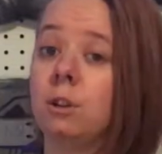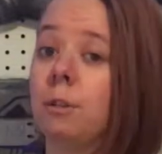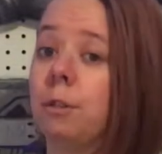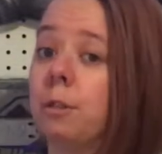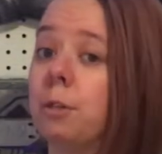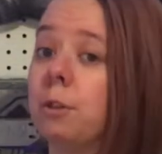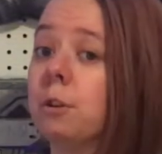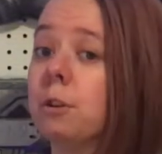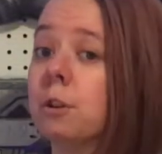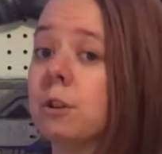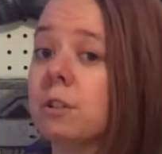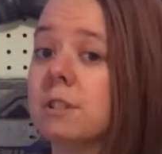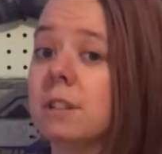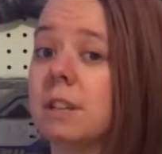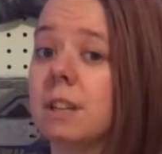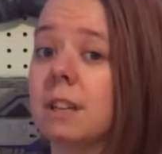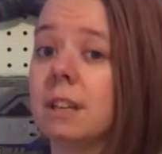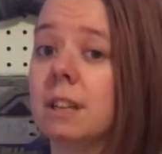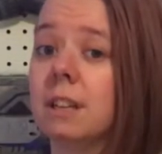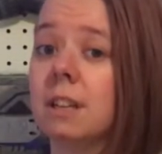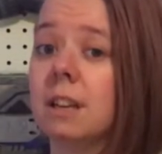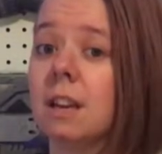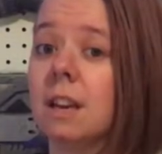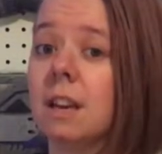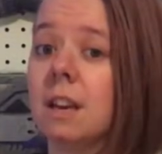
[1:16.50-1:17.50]
The third
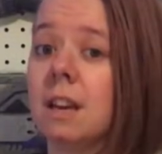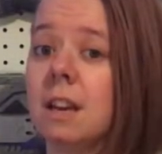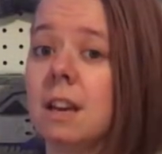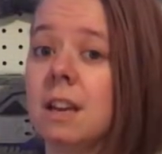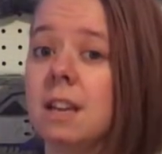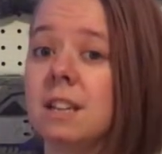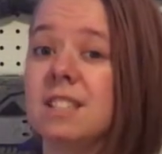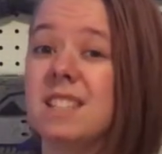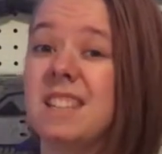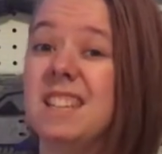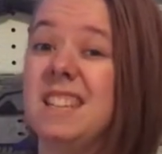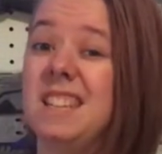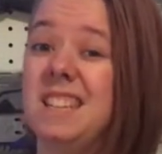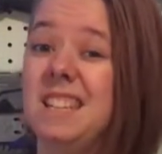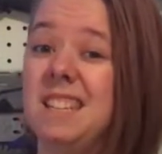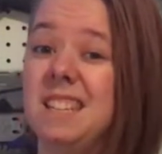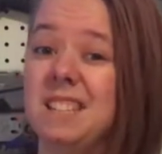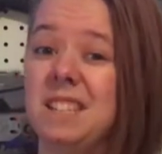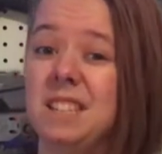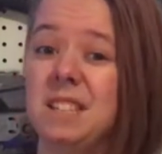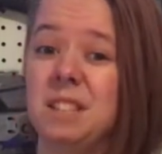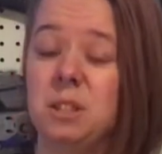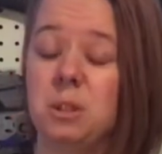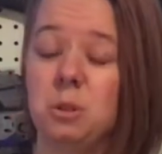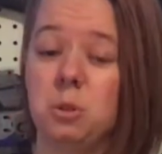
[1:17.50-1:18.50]
thing is
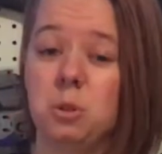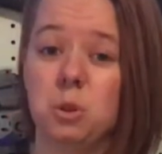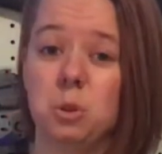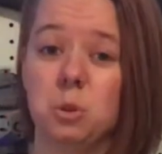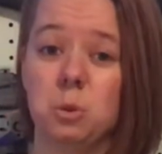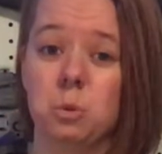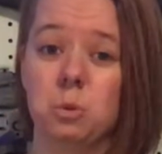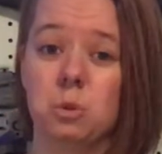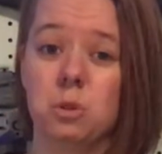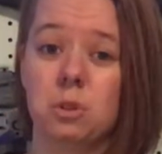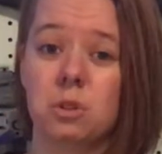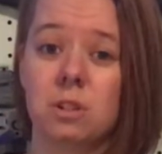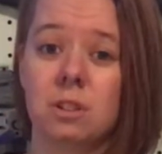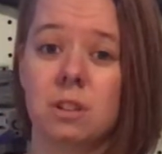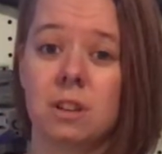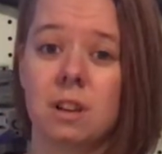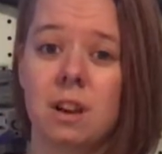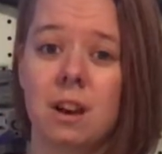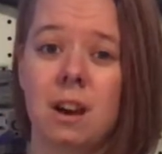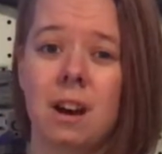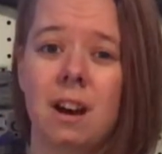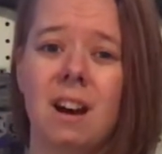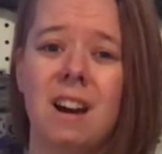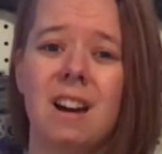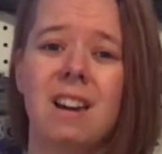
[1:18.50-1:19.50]
easy to use.
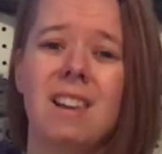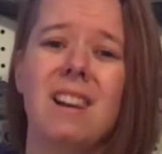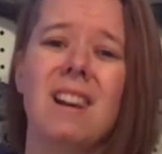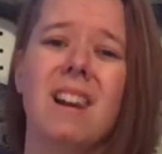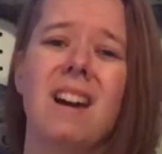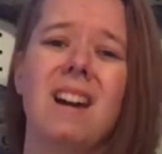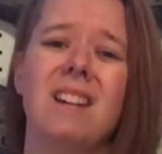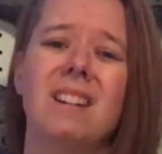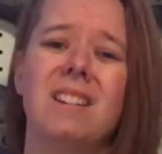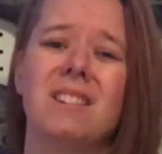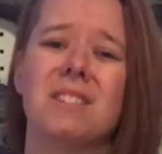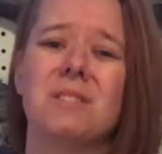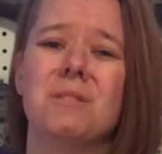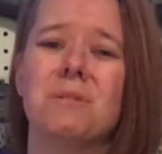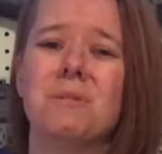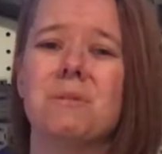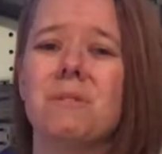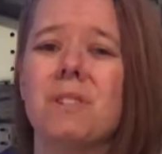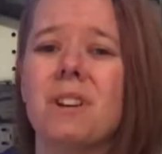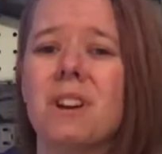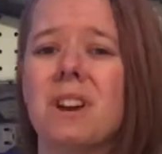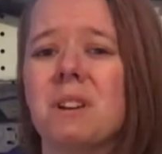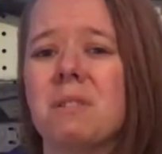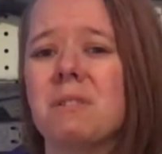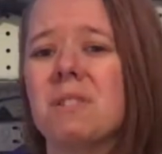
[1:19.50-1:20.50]
I like a
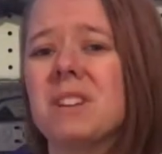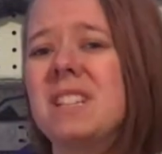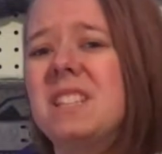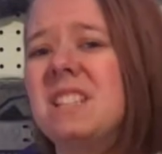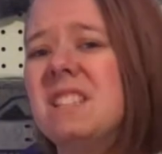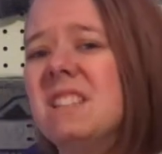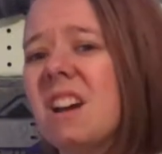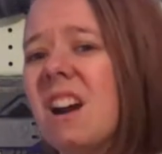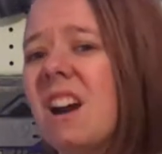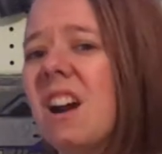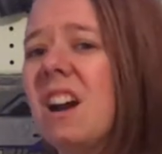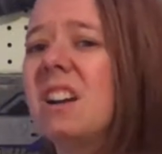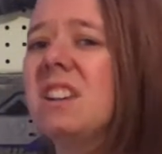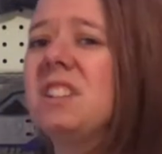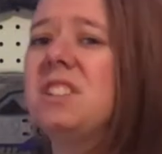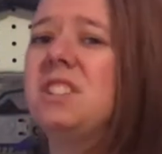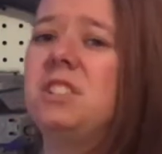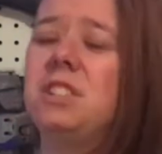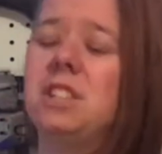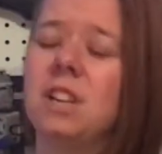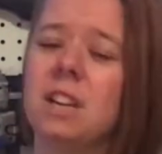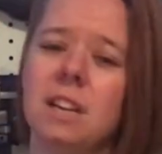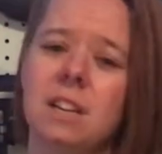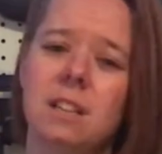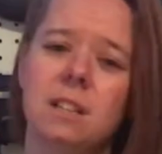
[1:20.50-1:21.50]
very nice
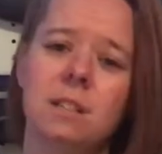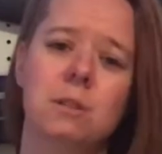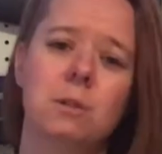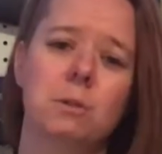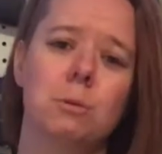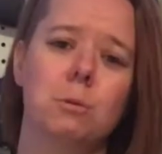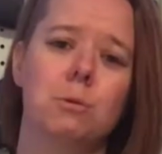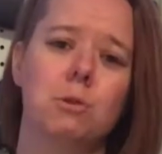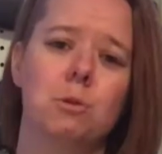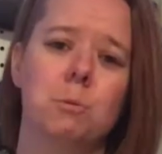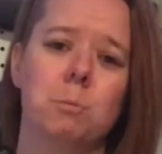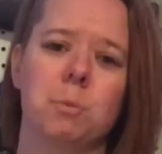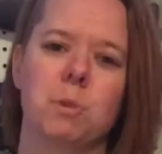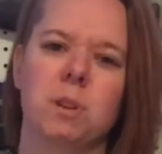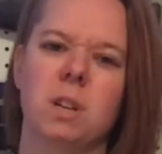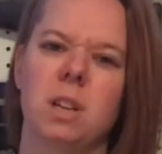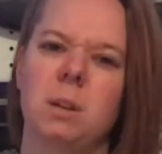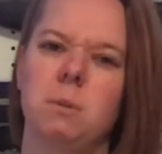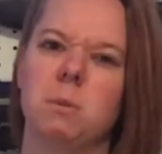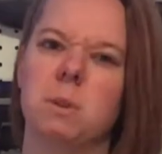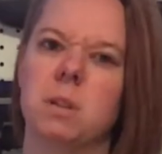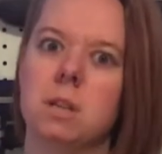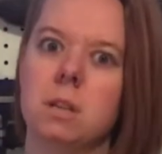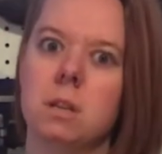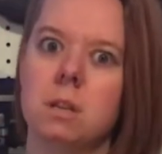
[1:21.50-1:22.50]
gentle
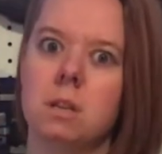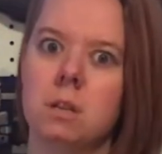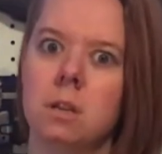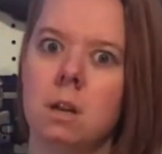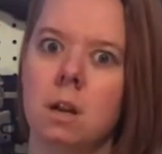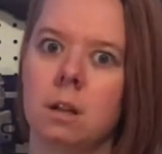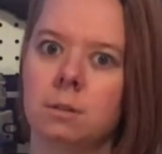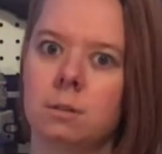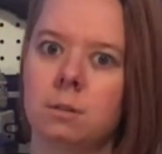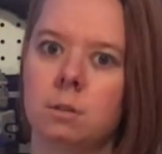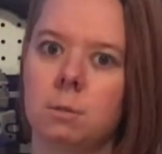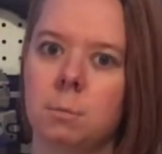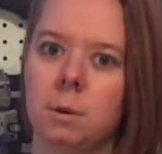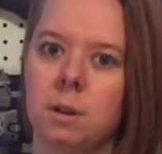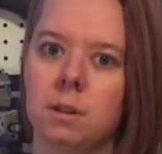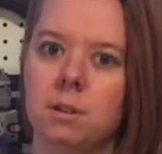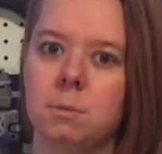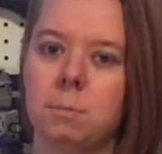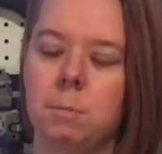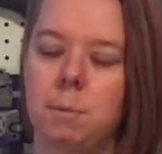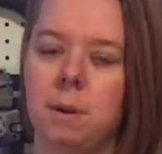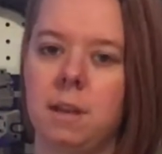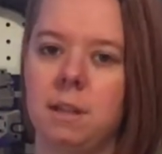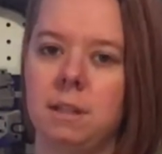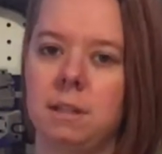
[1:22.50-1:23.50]
spray with not too
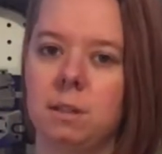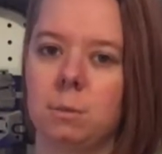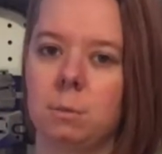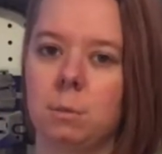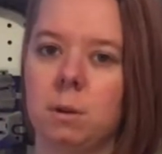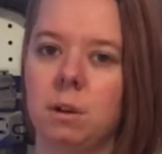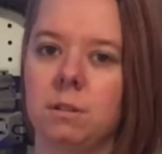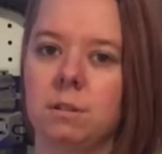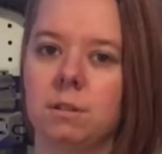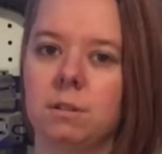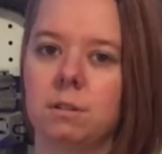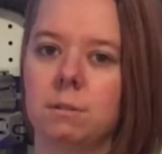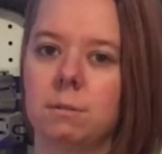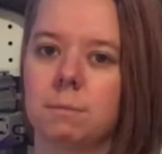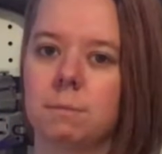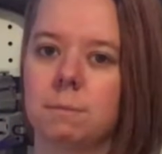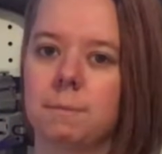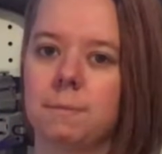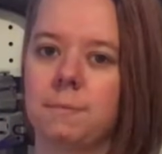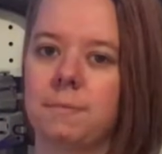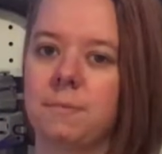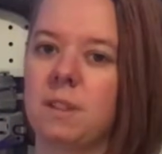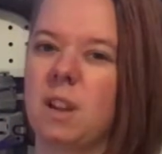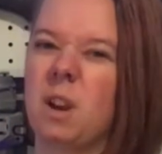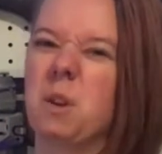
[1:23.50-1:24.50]
much paint at once.
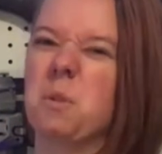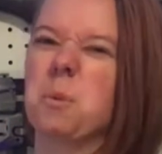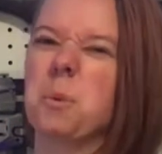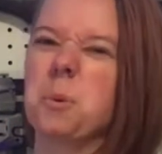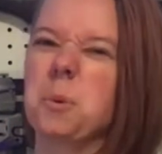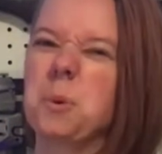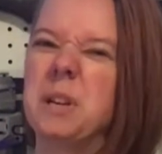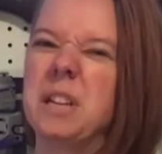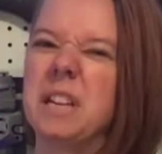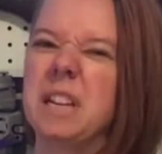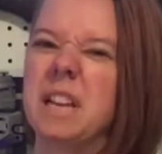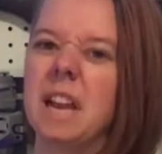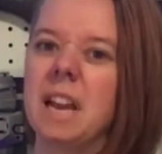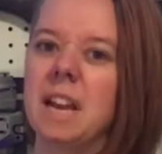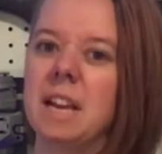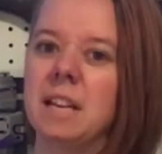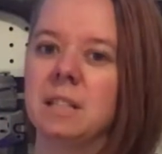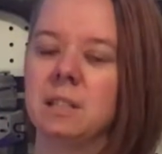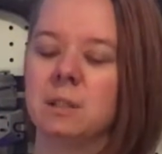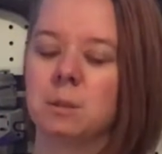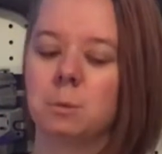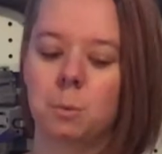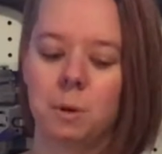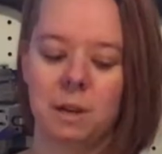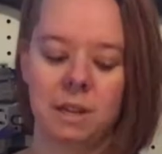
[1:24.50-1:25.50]
I really
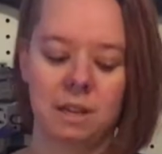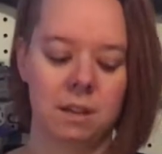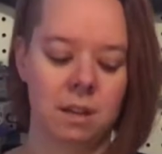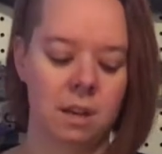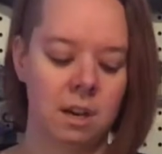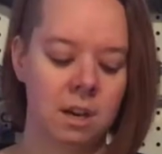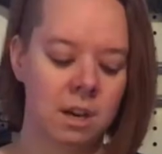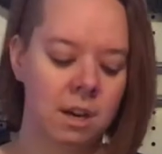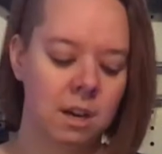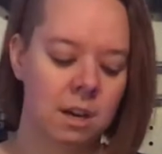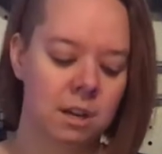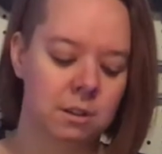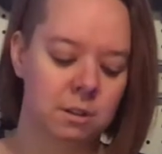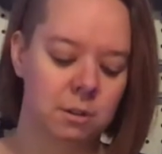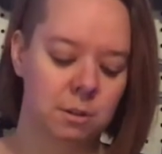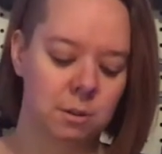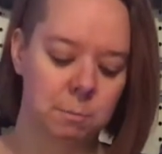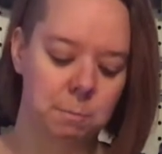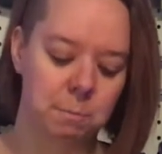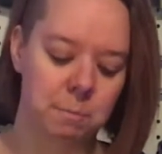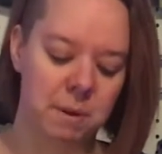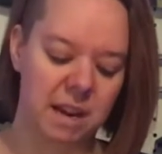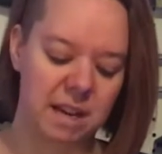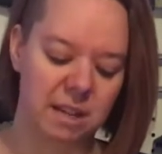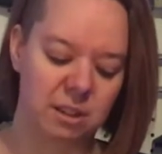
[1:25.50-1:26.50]
hate it when
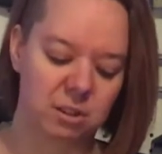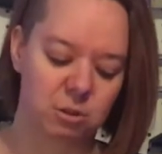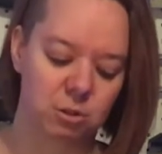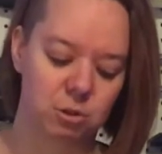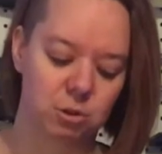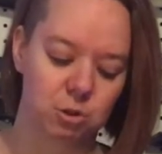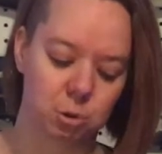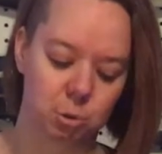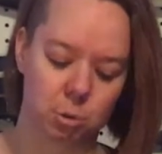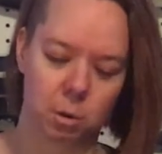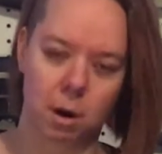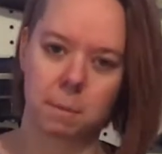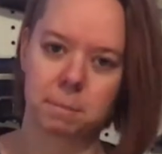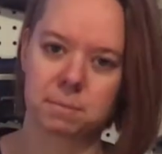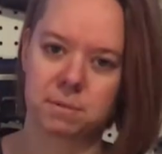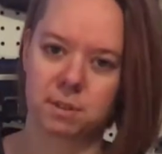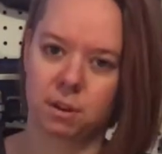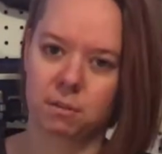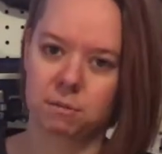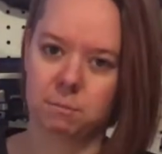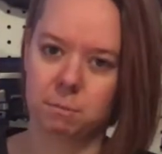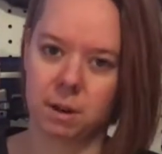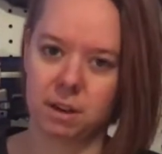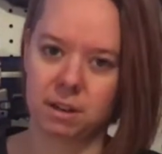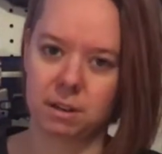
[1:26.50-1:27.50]
the paint drops
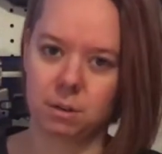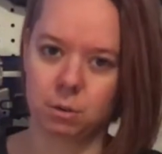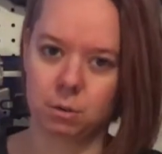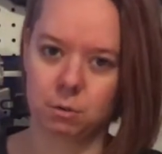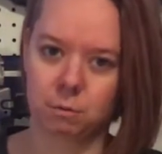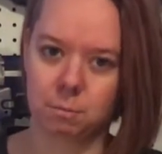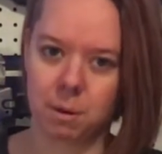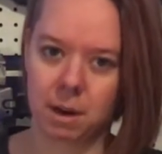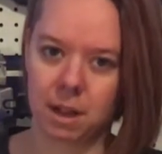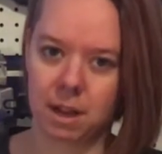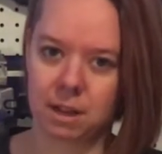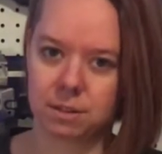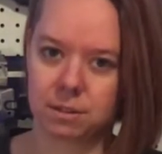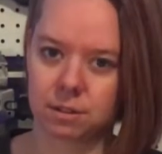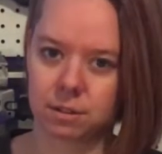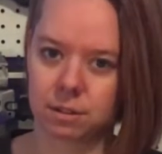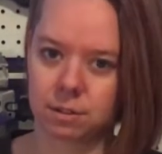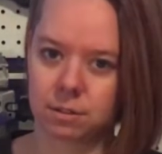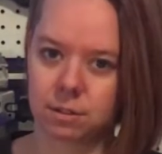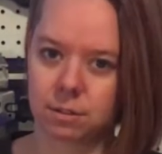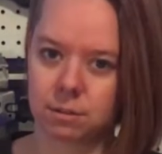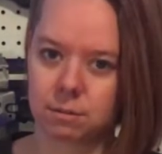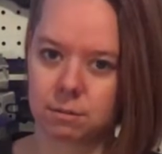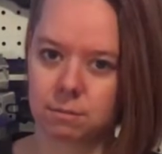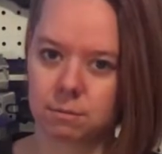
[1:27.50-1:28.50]
off my Nerf
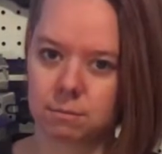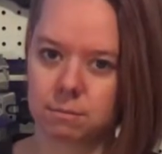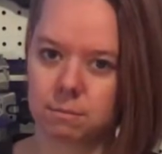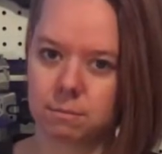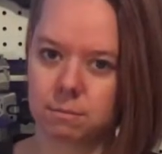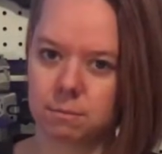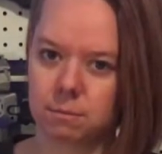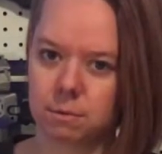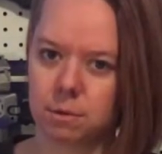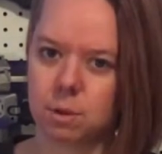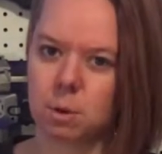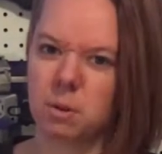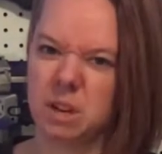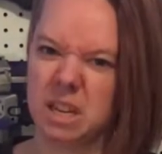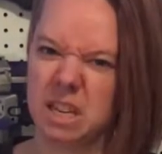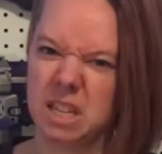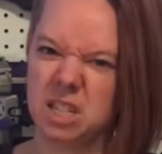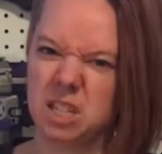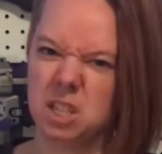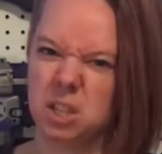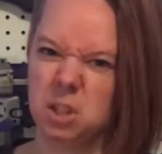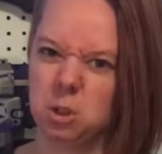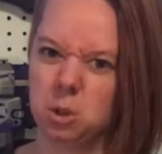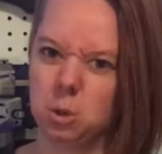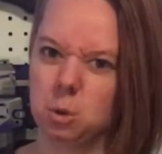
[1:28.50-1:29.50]
blasters. So
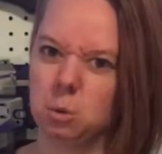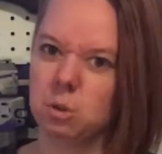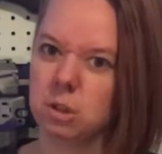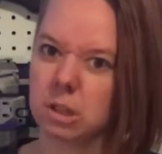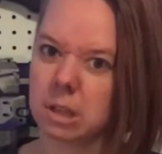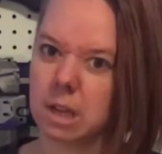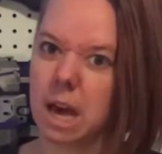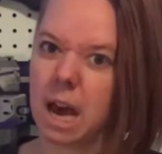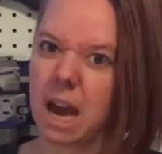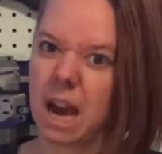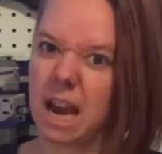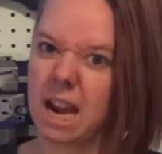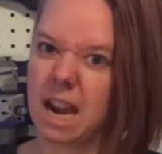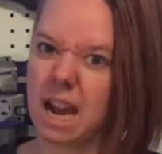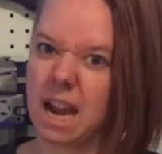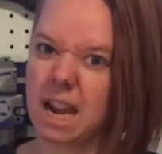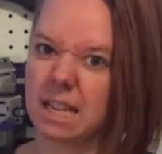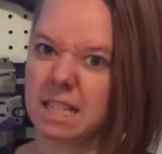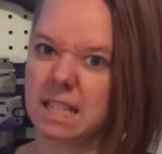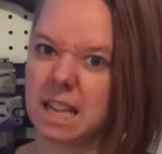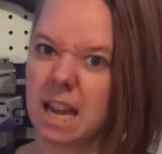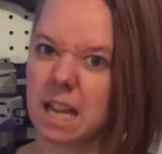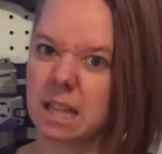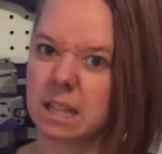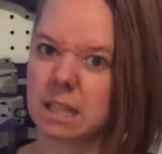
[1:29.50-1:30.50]
easy to use, I
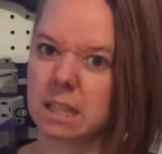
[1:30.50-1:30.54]
like